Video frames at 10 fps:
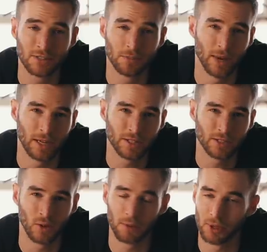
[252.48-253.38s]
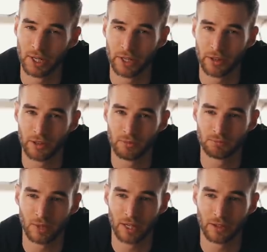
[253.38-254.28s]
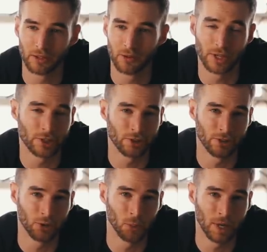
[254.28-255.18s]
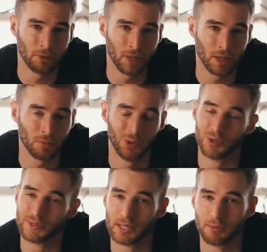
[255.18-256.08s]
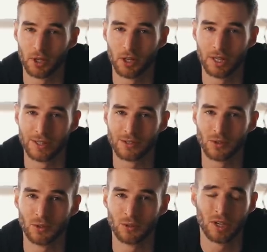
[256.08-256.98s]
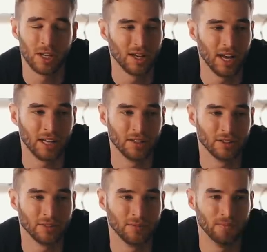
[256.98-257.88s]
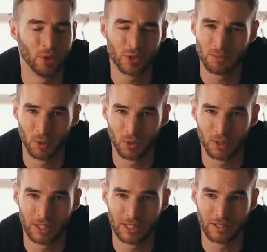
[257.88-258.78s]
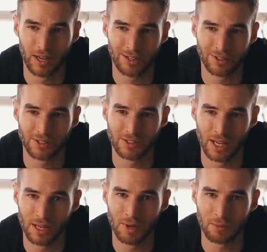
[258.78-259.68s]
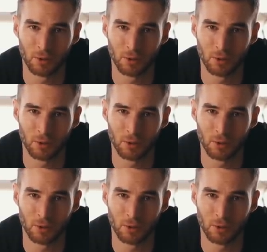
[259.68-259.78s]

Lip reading: had to patch or upgrade anything. I could register a domain with them or set up an online store. And most importantly, I could design my